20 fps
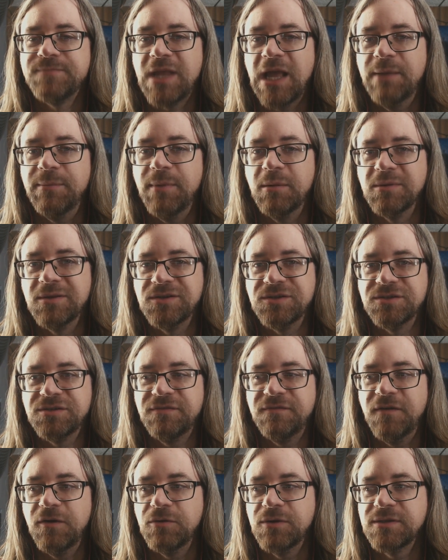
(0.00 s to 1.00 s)
I'm able to just
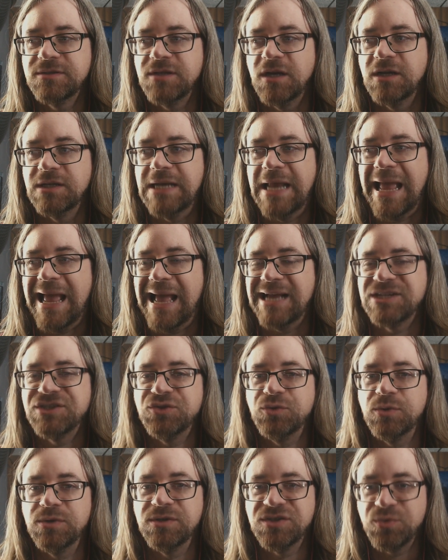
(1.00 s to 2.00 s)
focus on
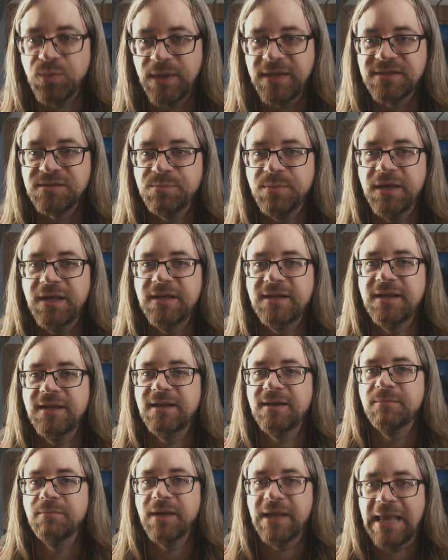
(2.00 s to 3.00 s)
actual swing speed
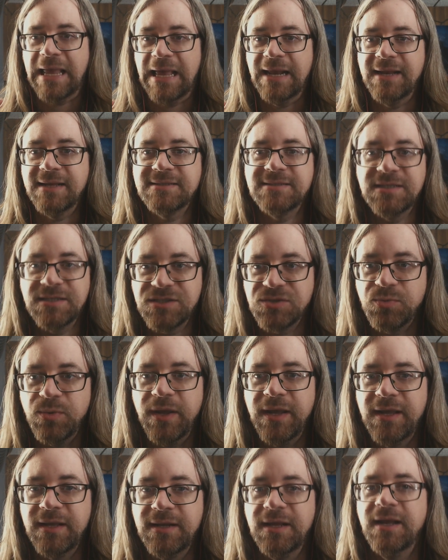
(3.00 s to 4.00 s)
and mechanics in the
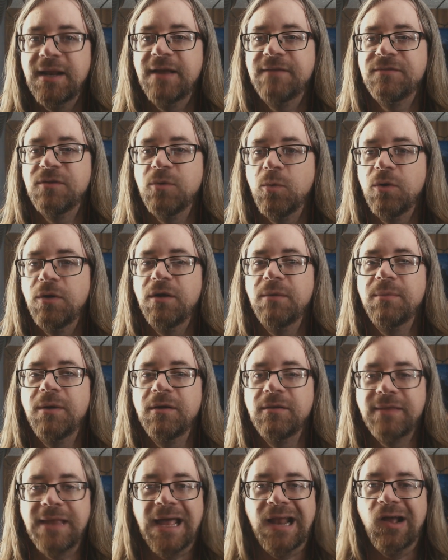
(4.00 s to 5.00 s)
swing and not have to worry
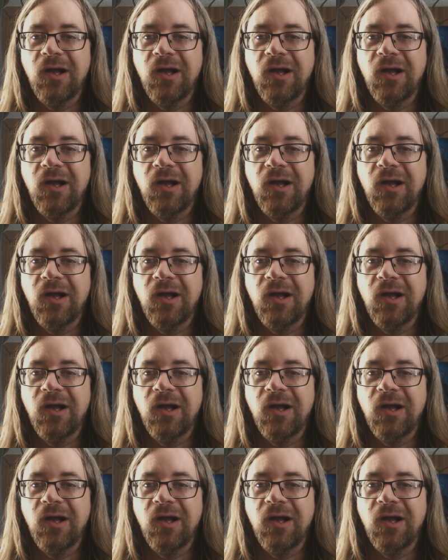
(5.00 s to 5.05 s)
about that